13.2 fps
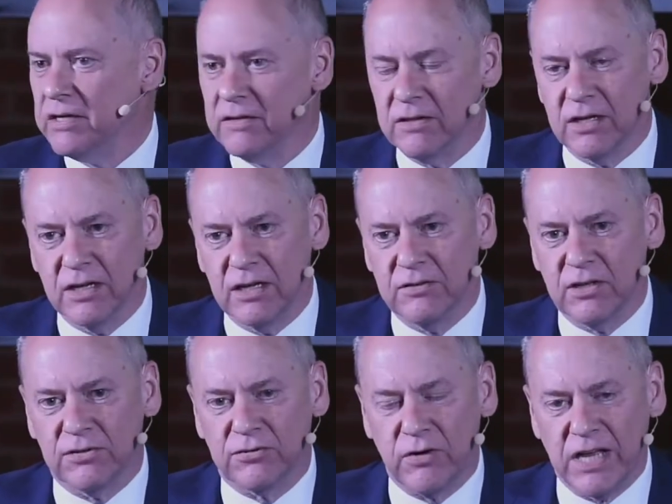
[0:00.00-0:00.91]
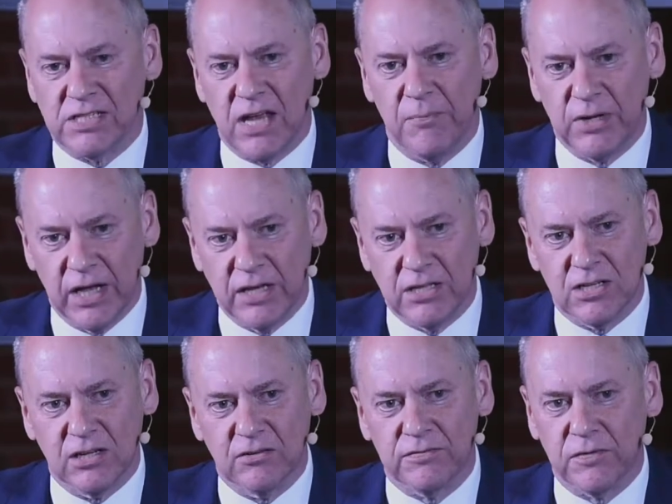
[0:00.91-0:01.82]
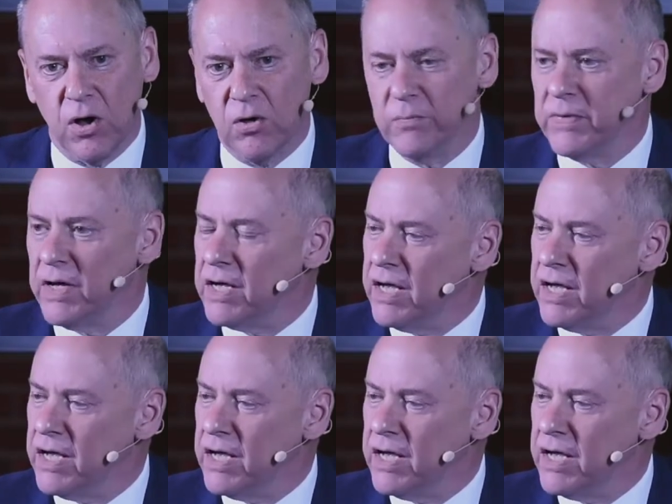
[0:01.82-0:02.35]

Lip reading: the threats emanating from